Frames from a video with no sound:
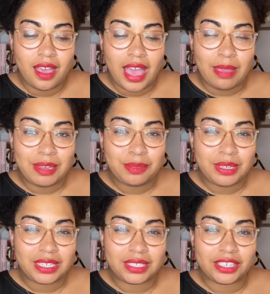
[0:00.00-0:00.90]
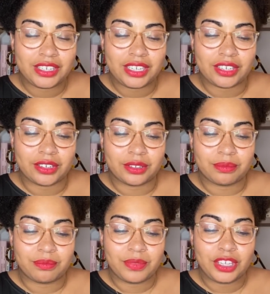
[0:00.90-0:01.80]
I must be clear here.
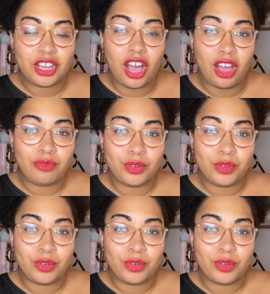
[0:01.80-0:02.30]
The call for